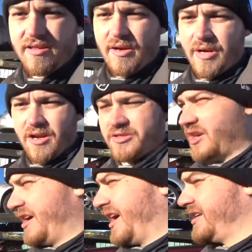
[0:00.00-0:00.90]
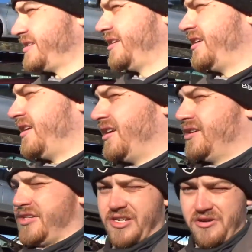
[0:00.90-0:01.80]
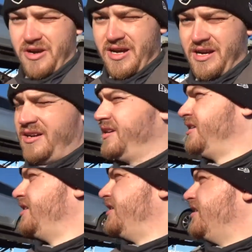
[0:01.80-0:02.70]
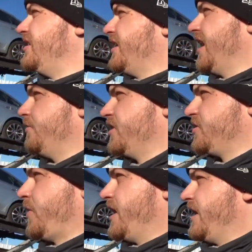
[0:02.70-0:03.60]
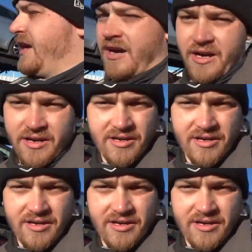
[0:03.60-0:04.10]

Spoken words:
There we go. Sorry guys. So yeah, we're just waiting here.